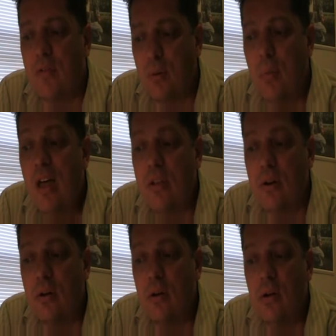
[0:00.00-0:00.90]

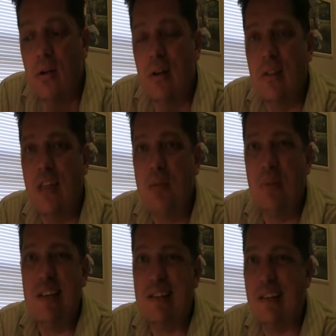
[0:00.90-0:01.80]
mother, that
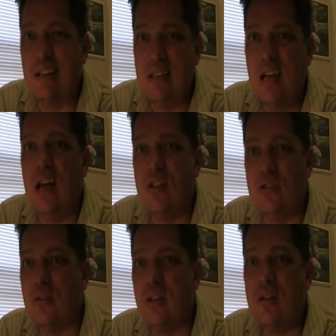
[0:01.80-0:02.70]
basically tells
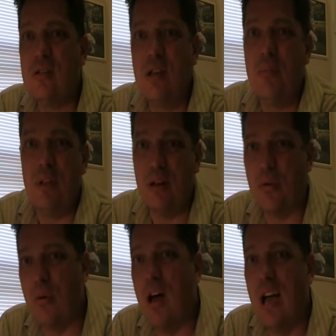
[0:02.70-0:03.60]
you that there's something
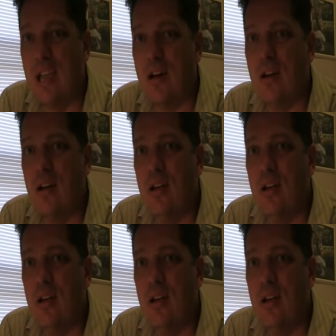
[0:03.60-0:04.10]
awry here.